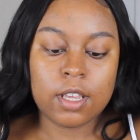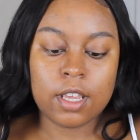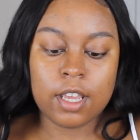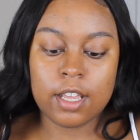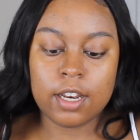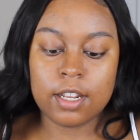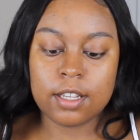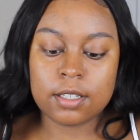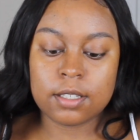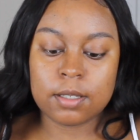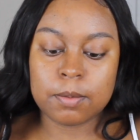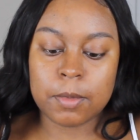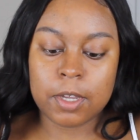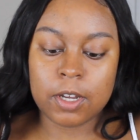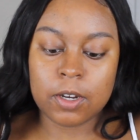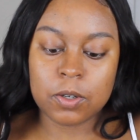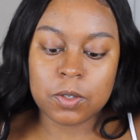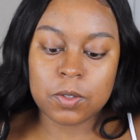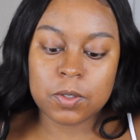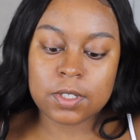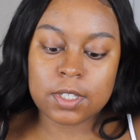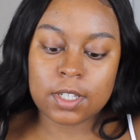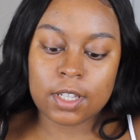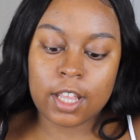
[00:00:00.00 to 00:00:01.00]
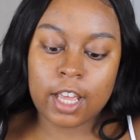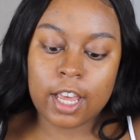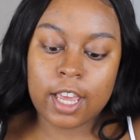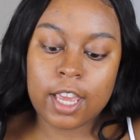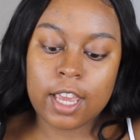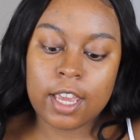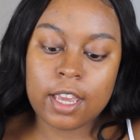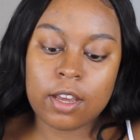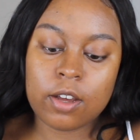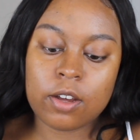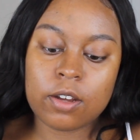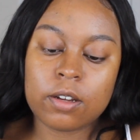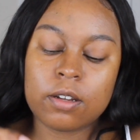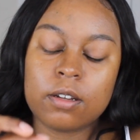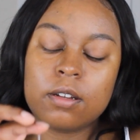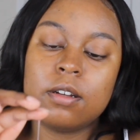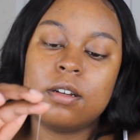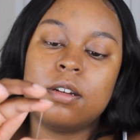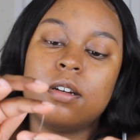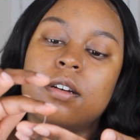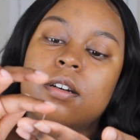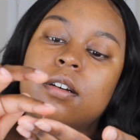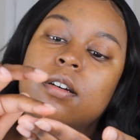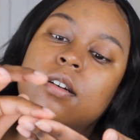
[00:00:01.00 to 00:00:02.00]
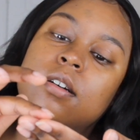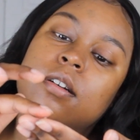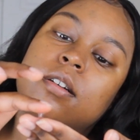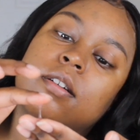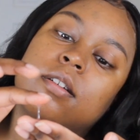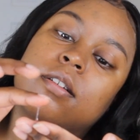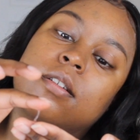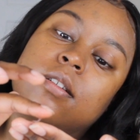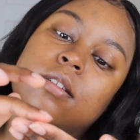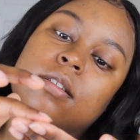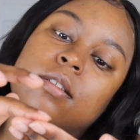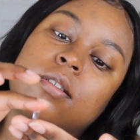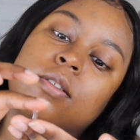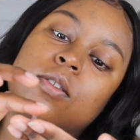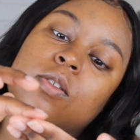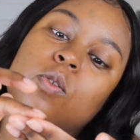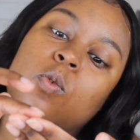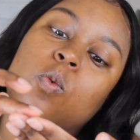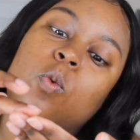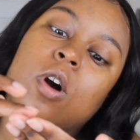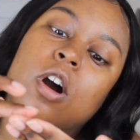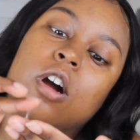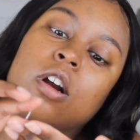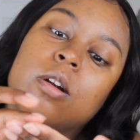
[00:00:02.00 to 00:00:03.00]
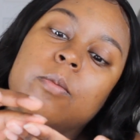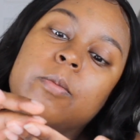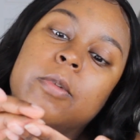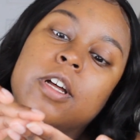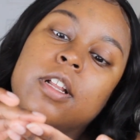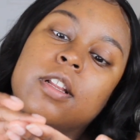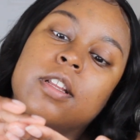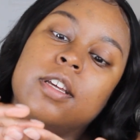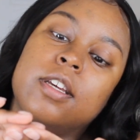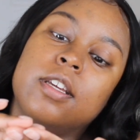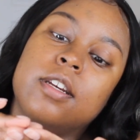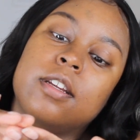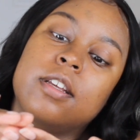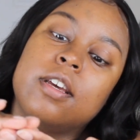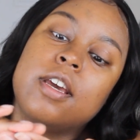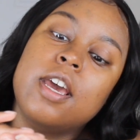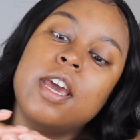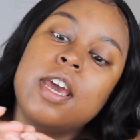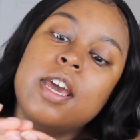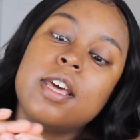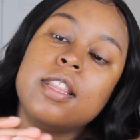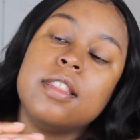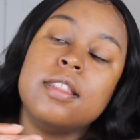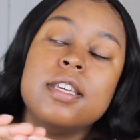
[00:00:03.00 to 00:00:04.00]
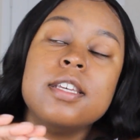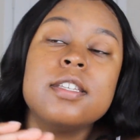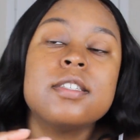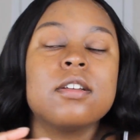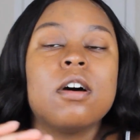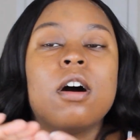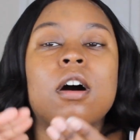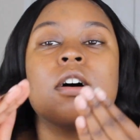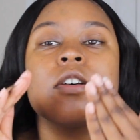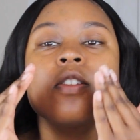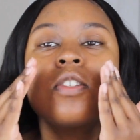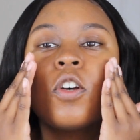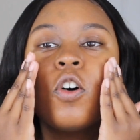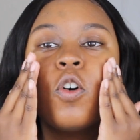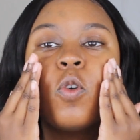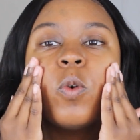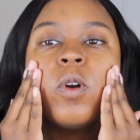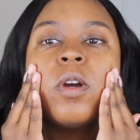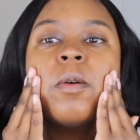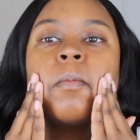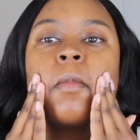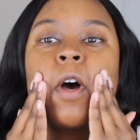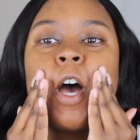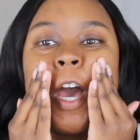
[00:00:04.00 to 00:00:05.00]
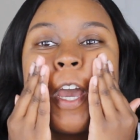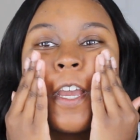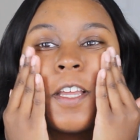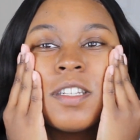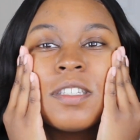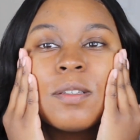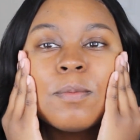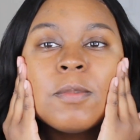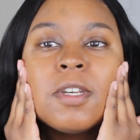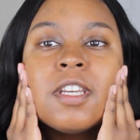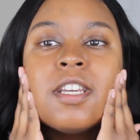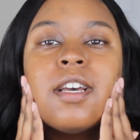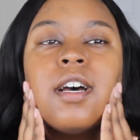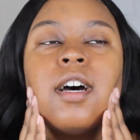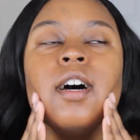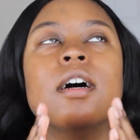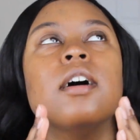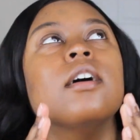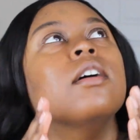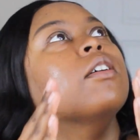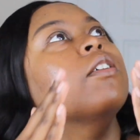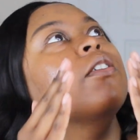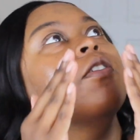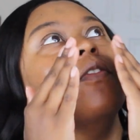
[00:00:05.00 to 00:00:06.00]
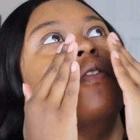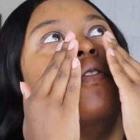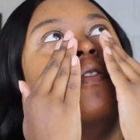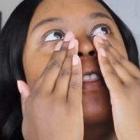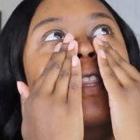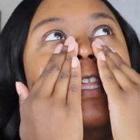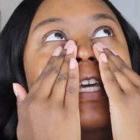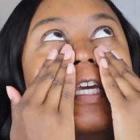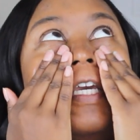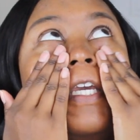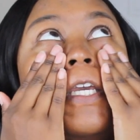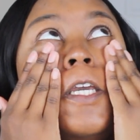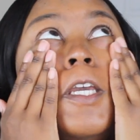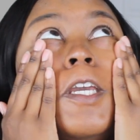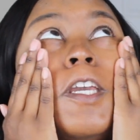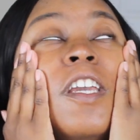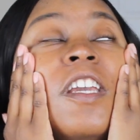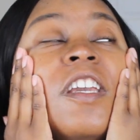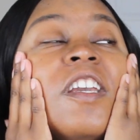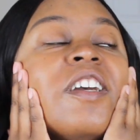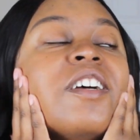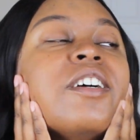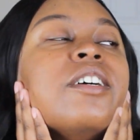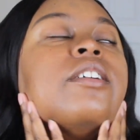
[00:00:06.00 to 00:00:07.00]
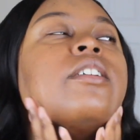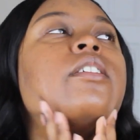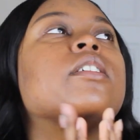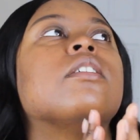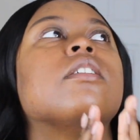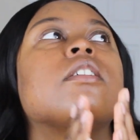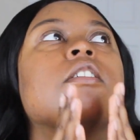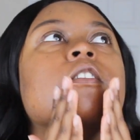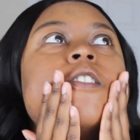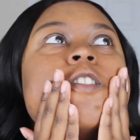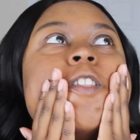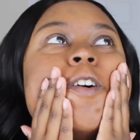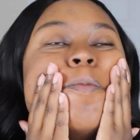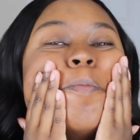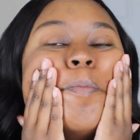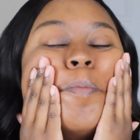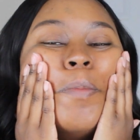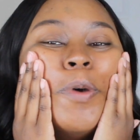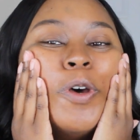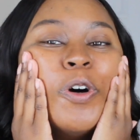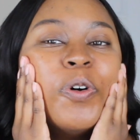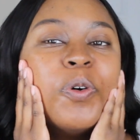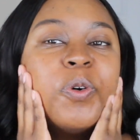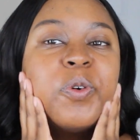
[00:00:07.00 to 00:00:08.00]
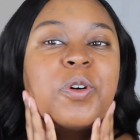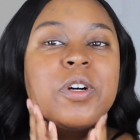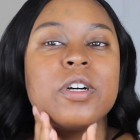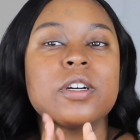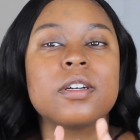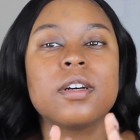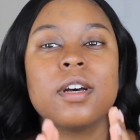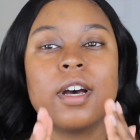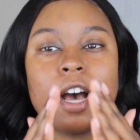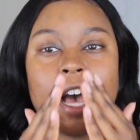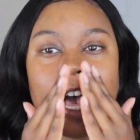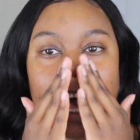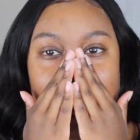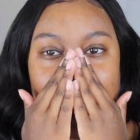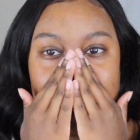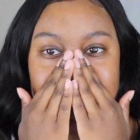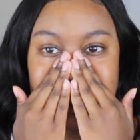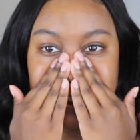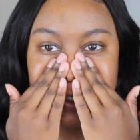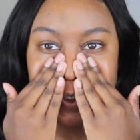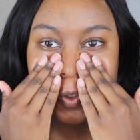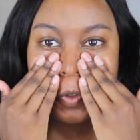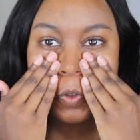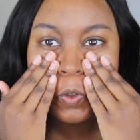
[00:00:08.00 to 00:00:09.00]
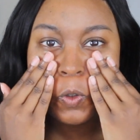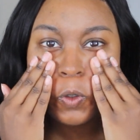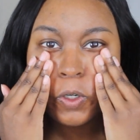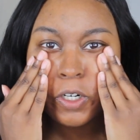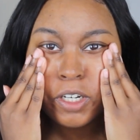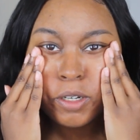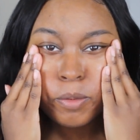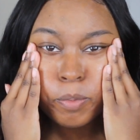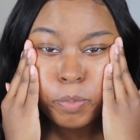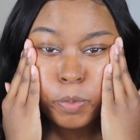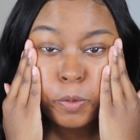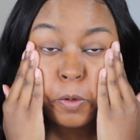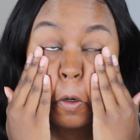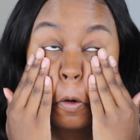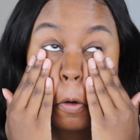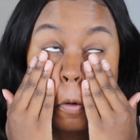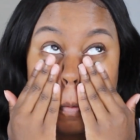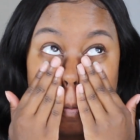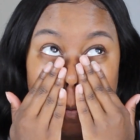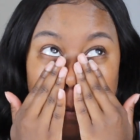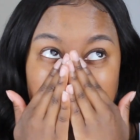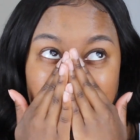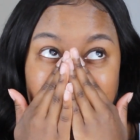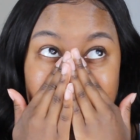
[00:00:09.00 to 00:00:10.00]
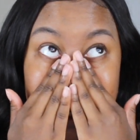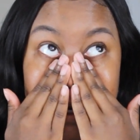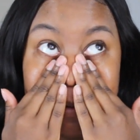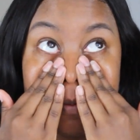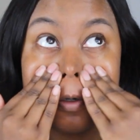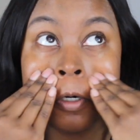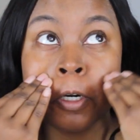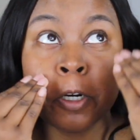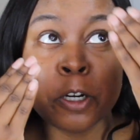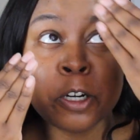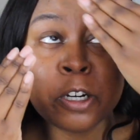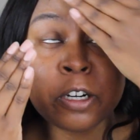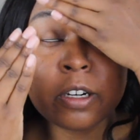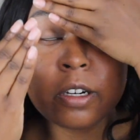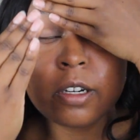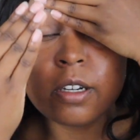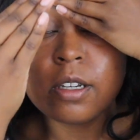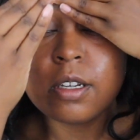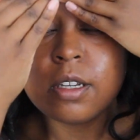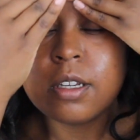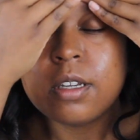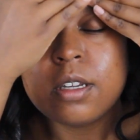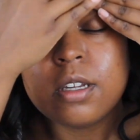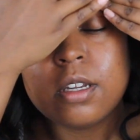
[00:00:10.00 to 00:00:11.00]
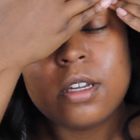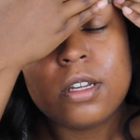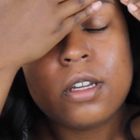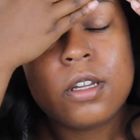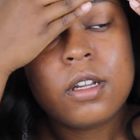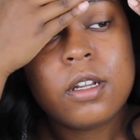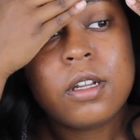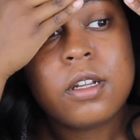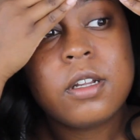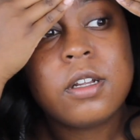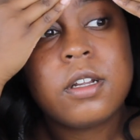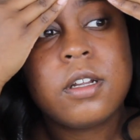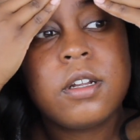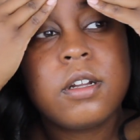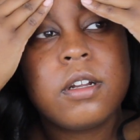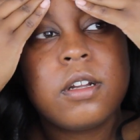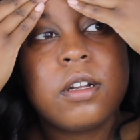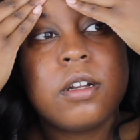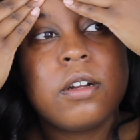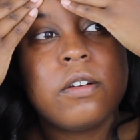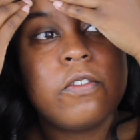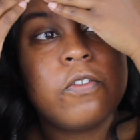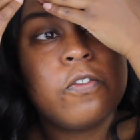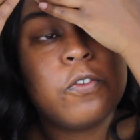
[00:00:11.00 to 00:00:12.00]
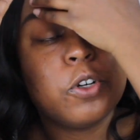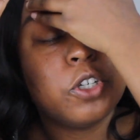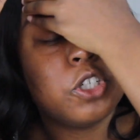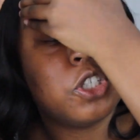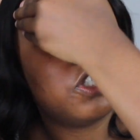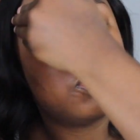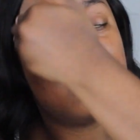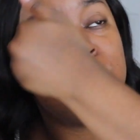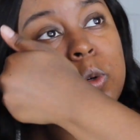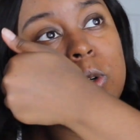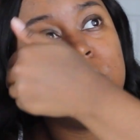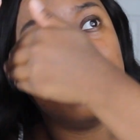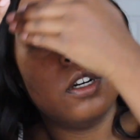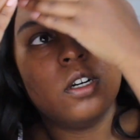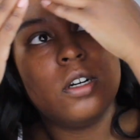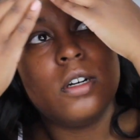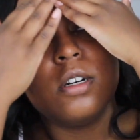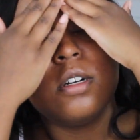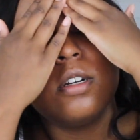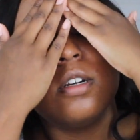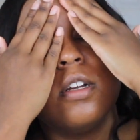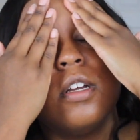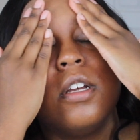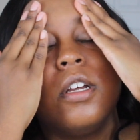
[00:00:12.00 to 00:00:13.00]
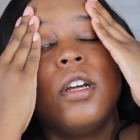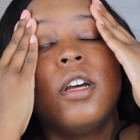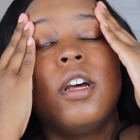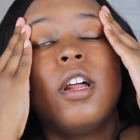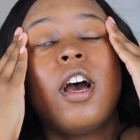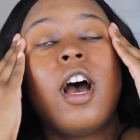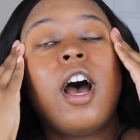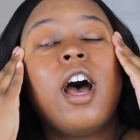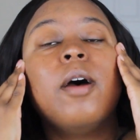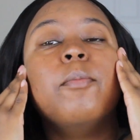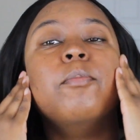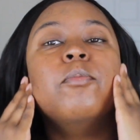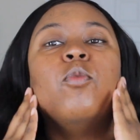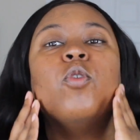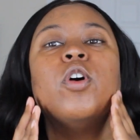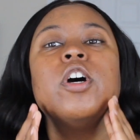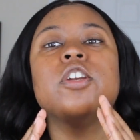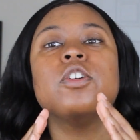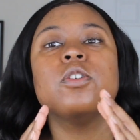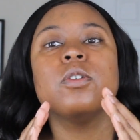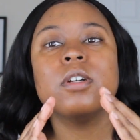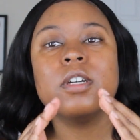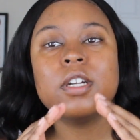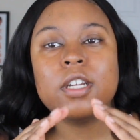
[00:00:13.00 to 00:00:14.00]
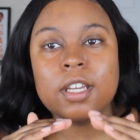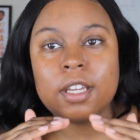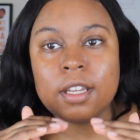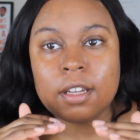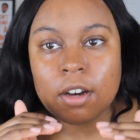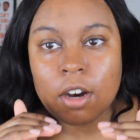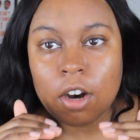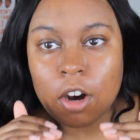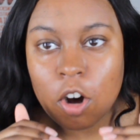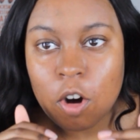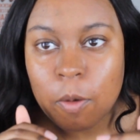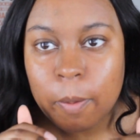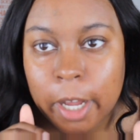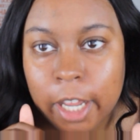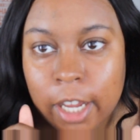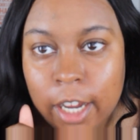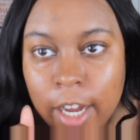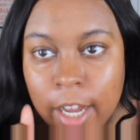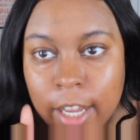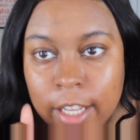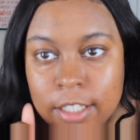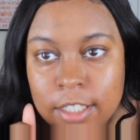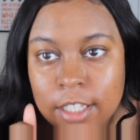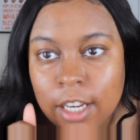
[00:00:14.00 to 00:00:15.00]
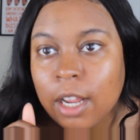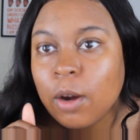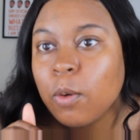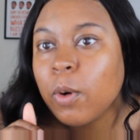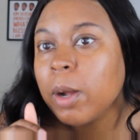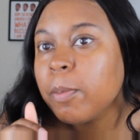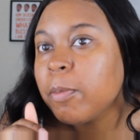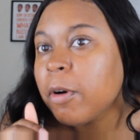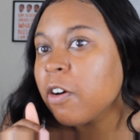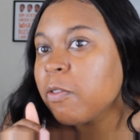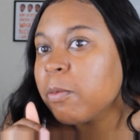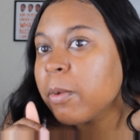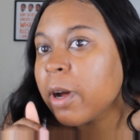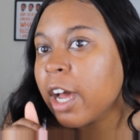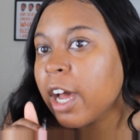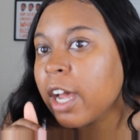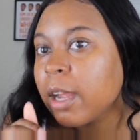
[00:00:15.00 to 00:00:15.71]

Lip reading: And it smells like watermelon. This also reminds me of the Milk Hydro Grip primer for sure. I'm wondering, oh my god, did I wipe off my